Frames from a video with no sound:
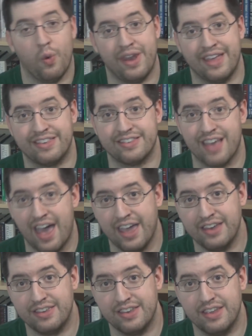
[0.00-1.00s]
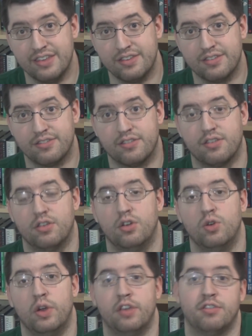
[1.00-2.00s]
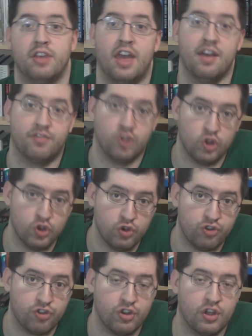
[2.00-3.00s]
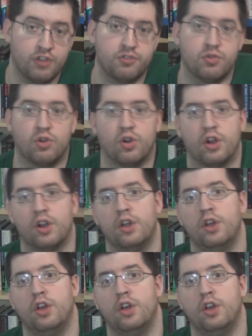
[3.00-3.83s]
When a scientist who is an evolutionist or